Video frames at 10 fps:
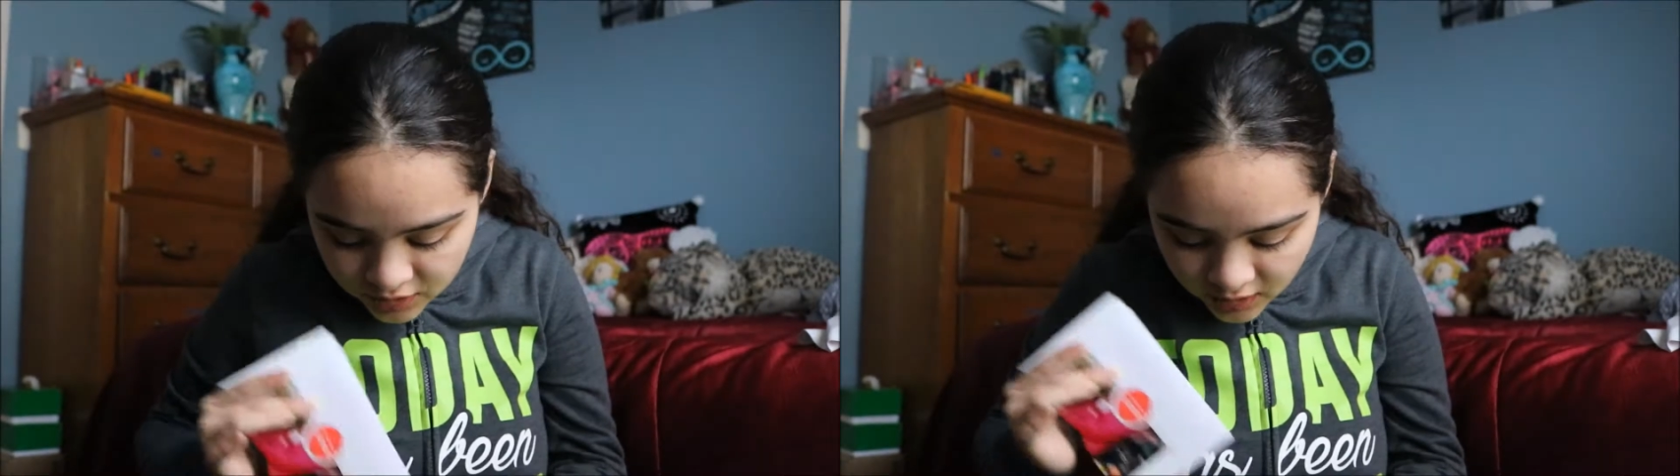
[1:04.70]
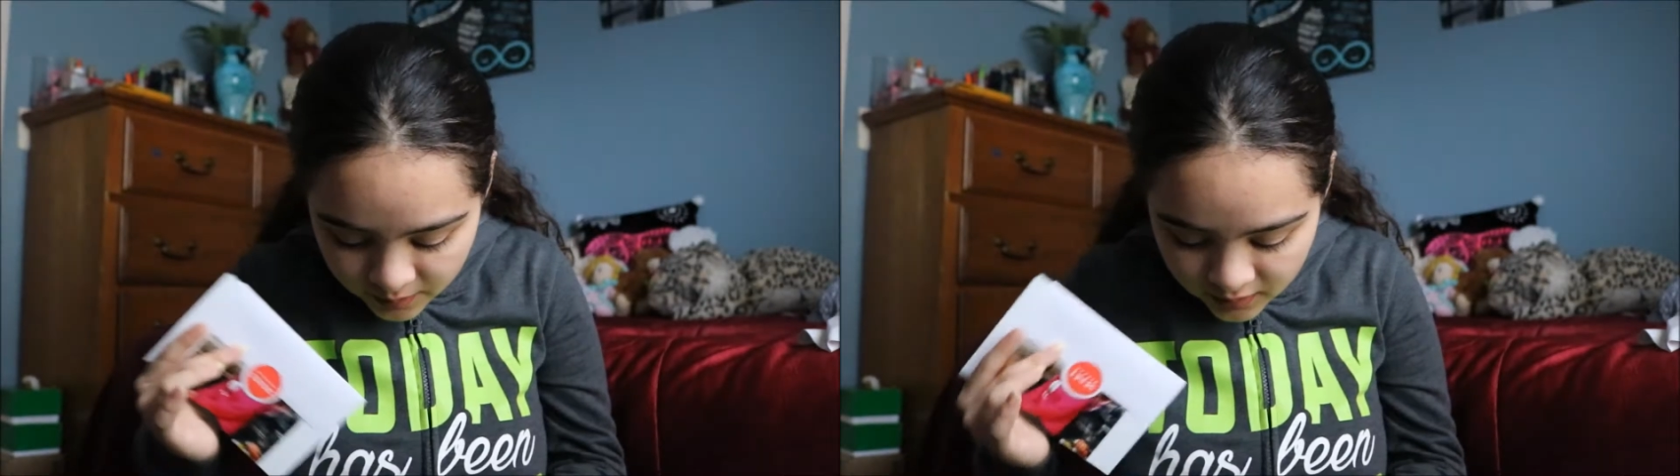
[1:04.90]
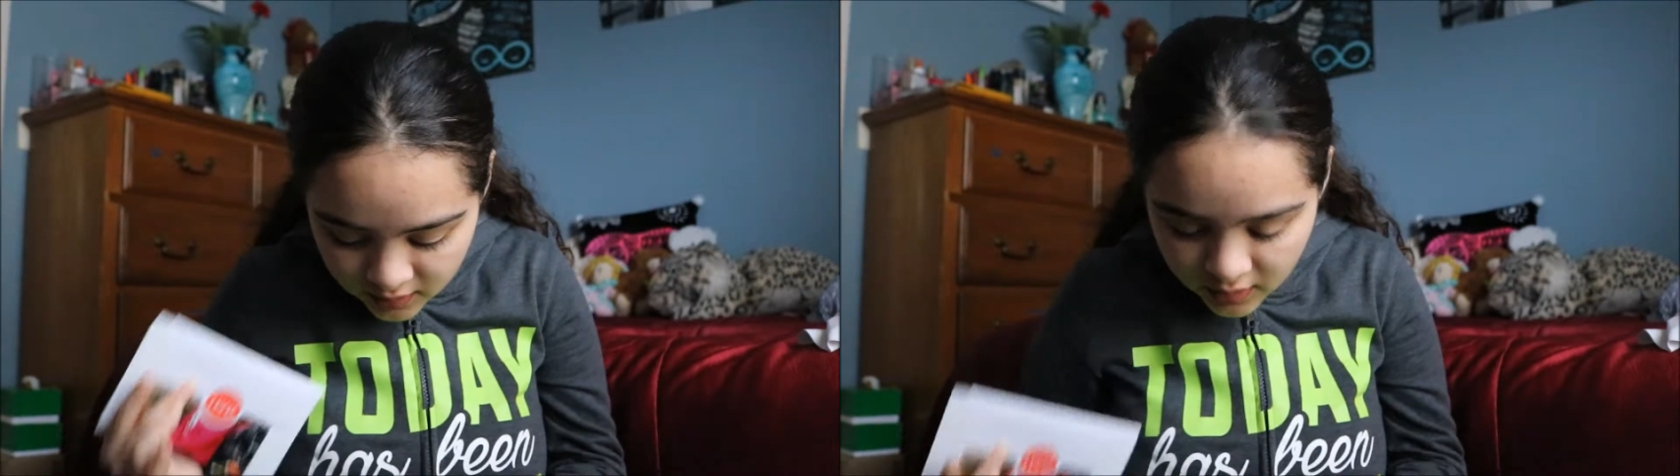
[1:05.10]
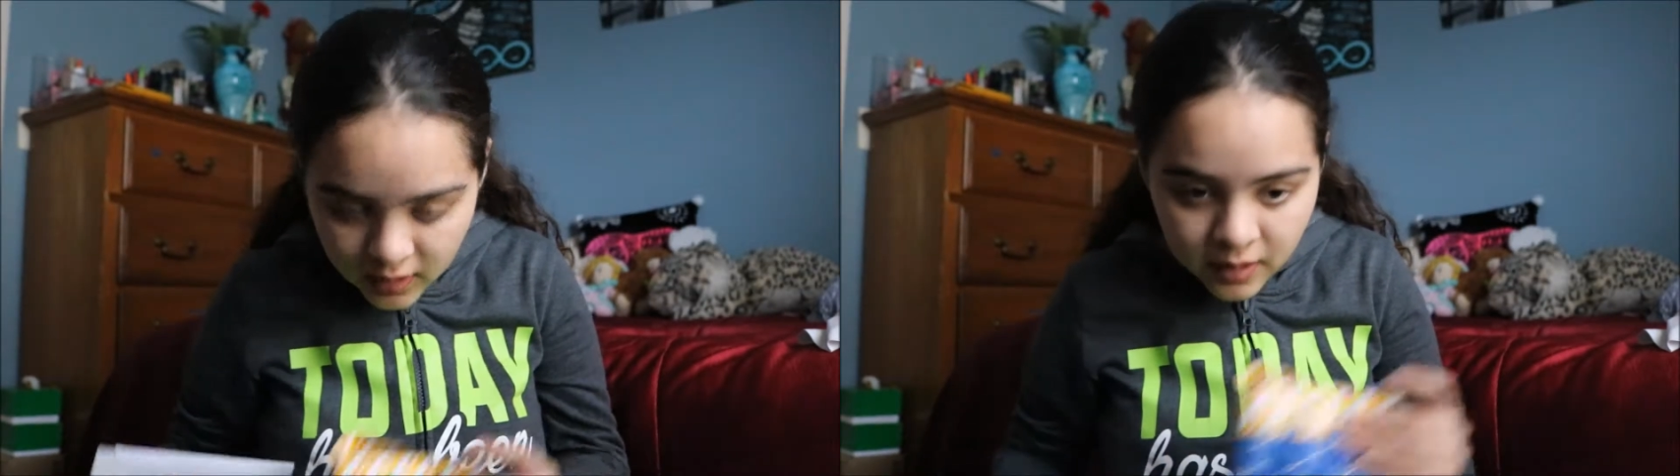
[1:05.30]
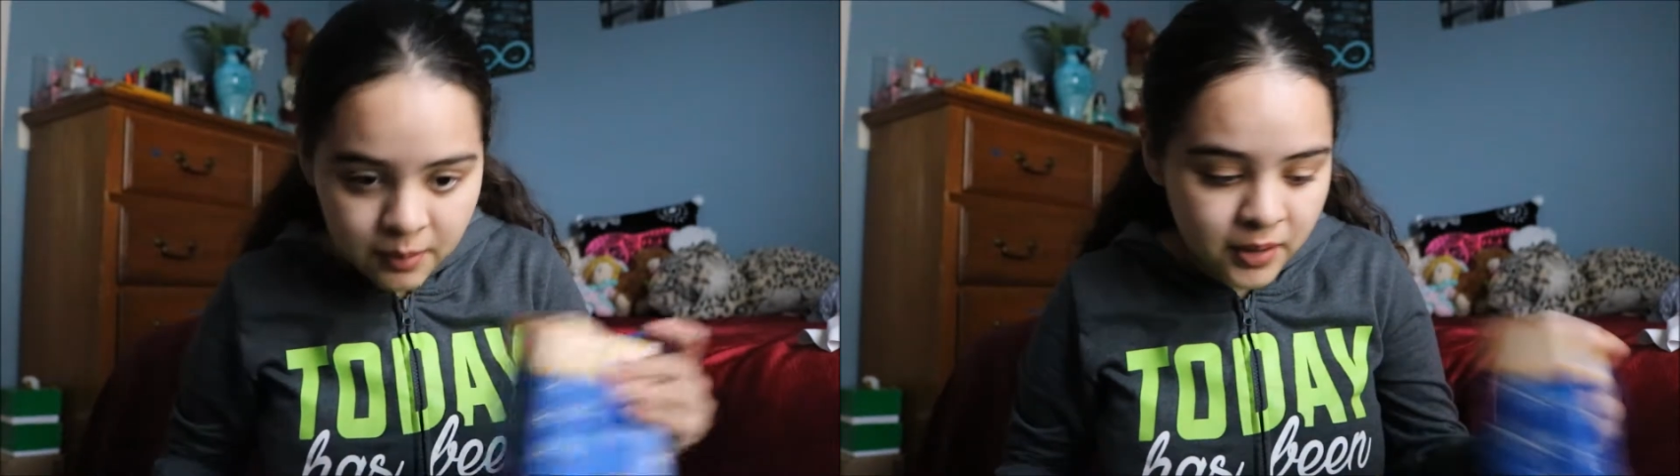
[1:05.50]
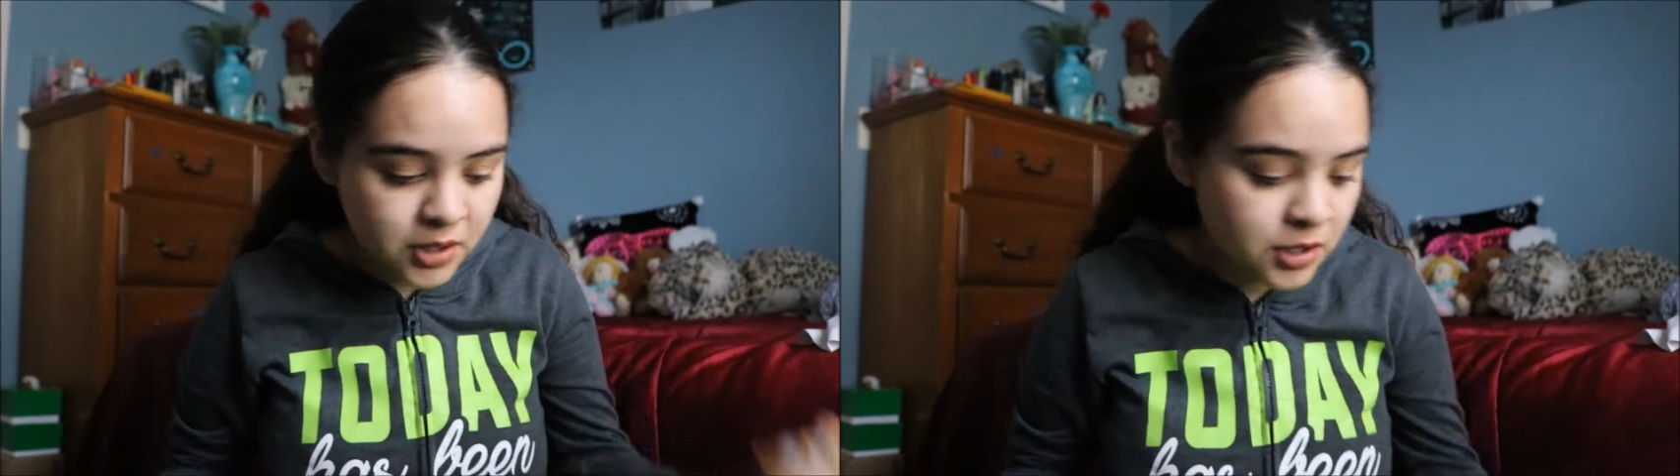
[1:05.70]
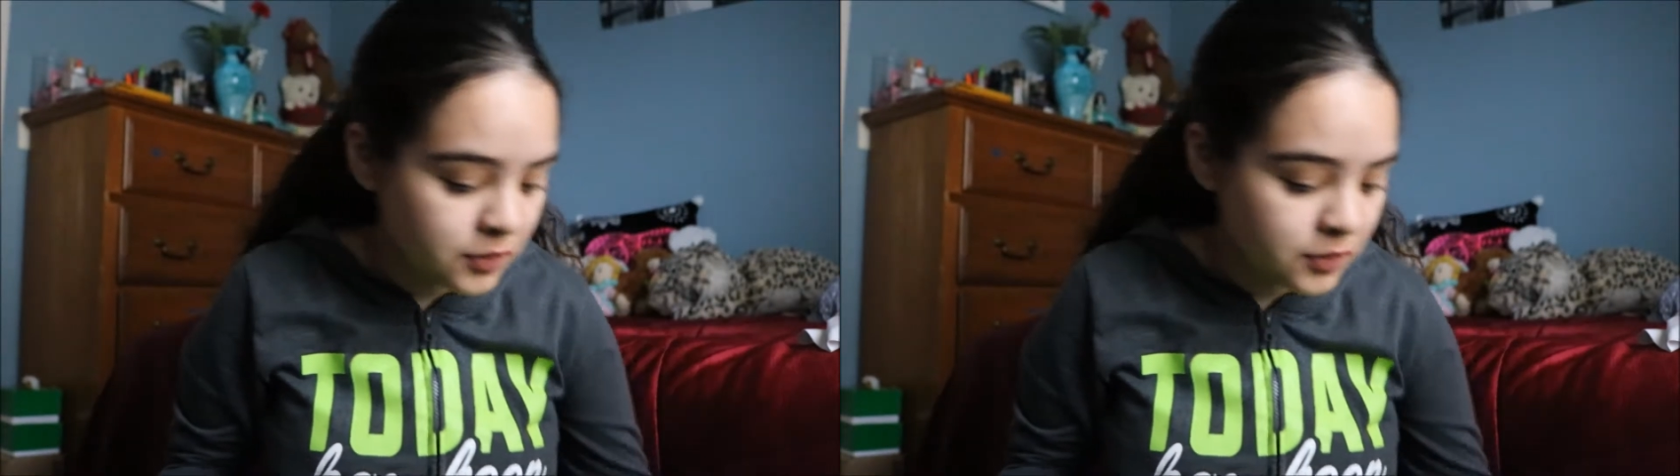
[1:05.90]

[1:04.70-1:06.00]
She got me a bunch